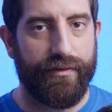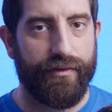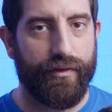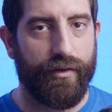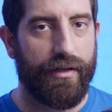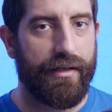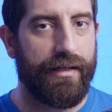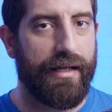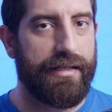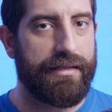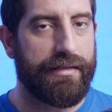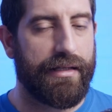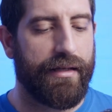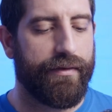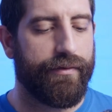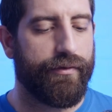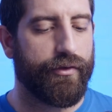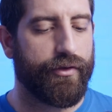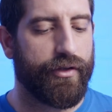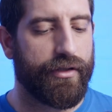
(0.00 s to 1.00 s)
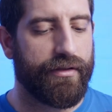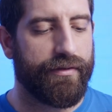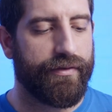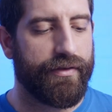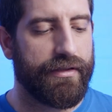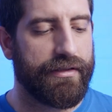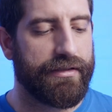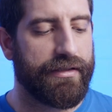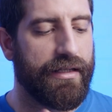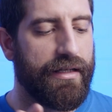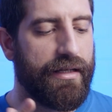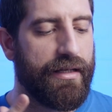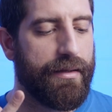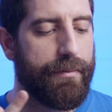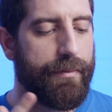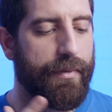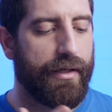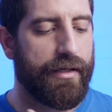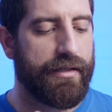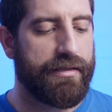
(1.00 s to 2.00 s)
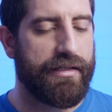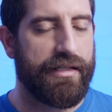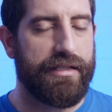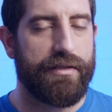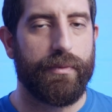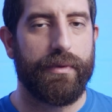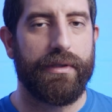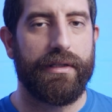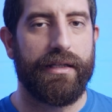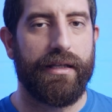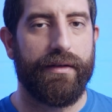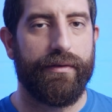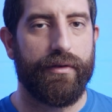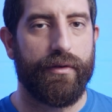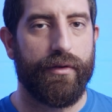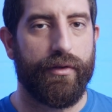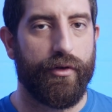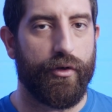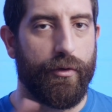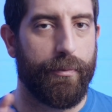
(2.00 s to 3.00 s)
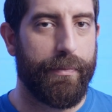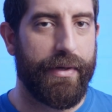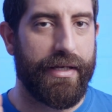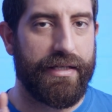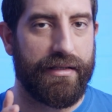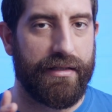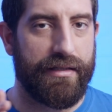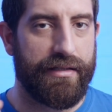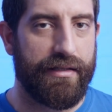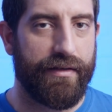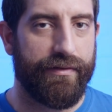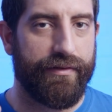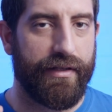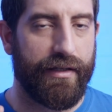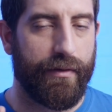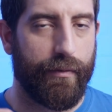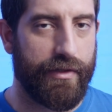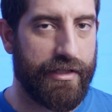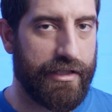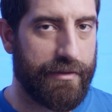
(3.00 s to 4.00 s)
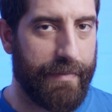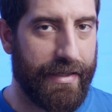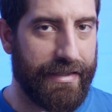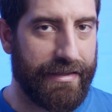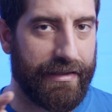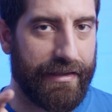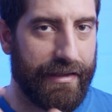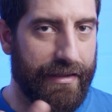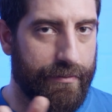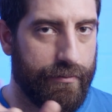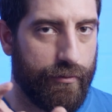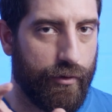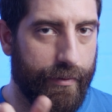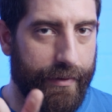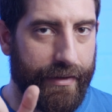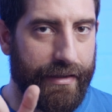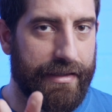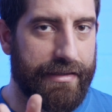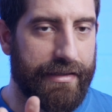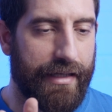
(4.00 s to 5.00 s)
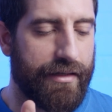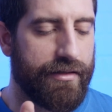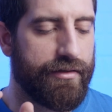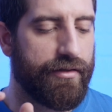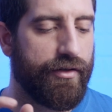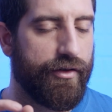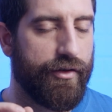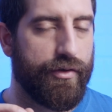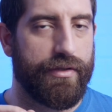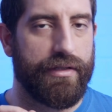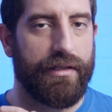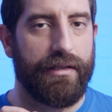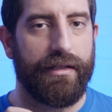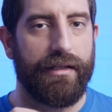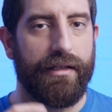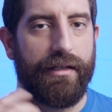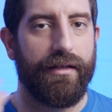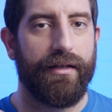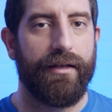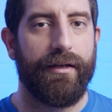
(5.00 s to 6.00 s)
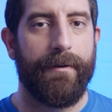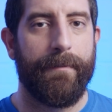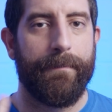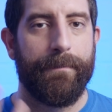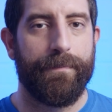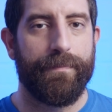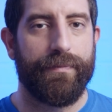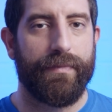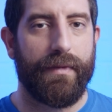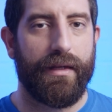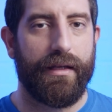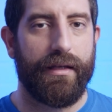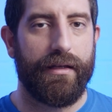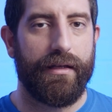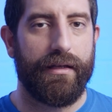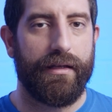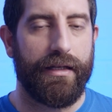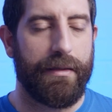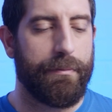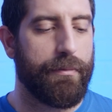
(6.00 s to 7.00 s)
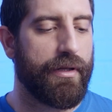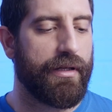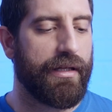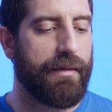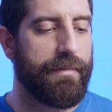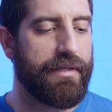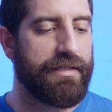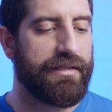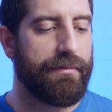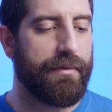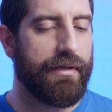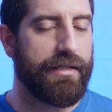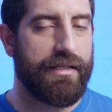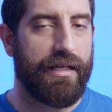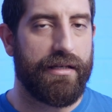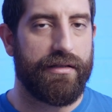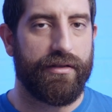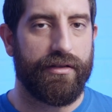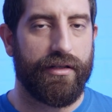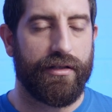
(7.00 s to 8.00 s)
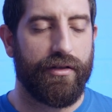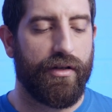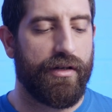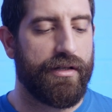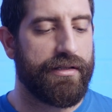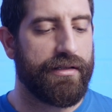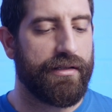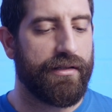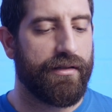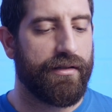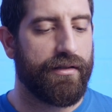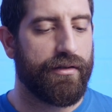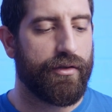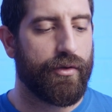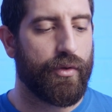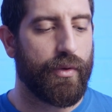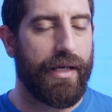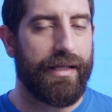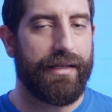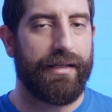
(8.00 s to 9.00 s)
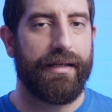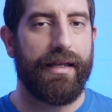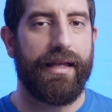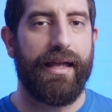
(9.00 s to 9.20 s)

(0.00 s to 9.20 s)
for landscape photographers because this will give you through pixel shifting, which is basically moving the sensor using the in-body image stabilization technology to get a